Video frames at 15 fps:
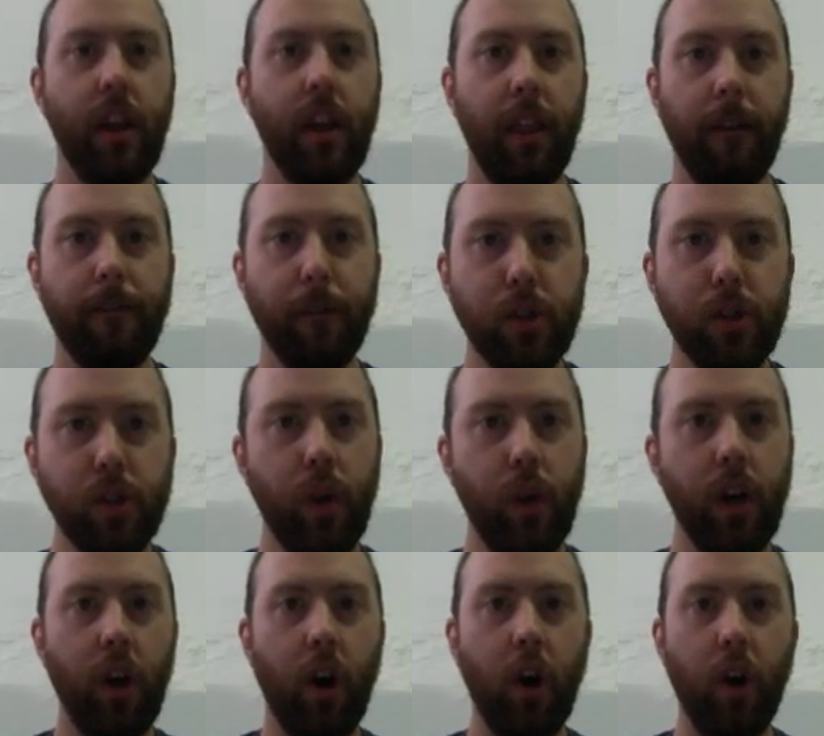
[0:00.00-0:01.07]
The first
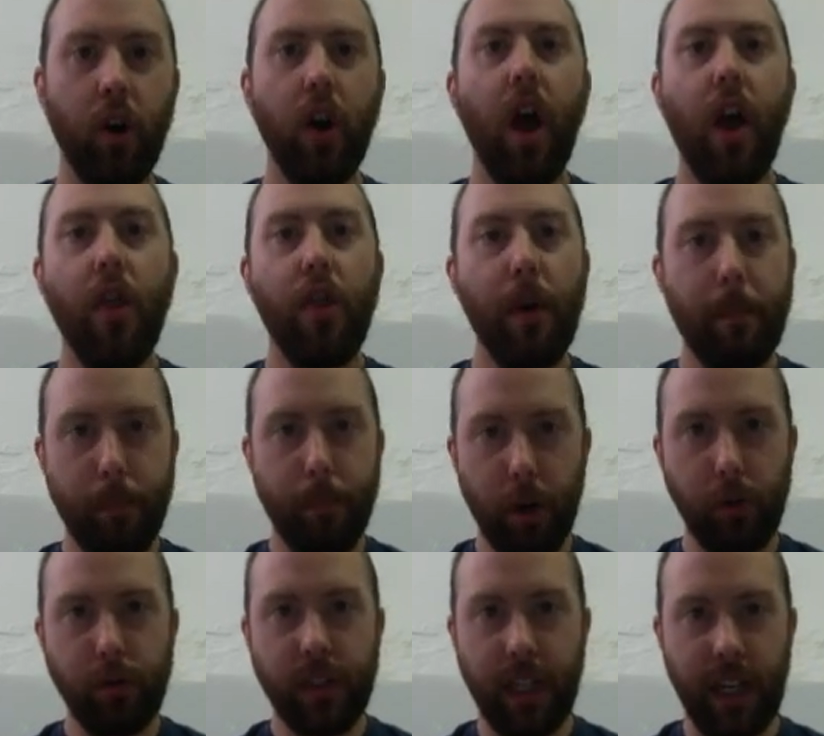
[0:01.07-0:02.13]
one are the
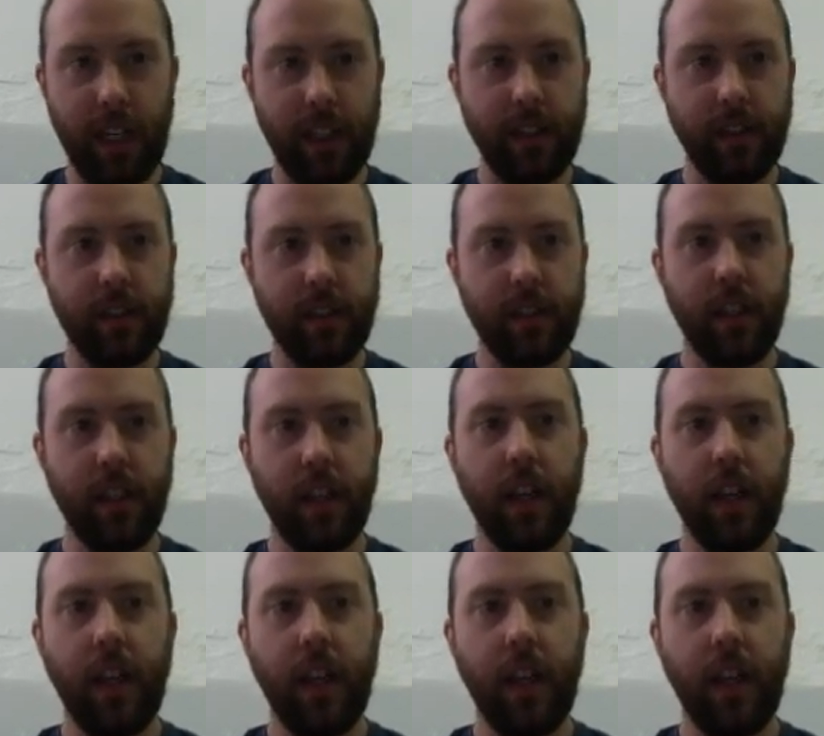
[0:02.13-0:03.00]
protons.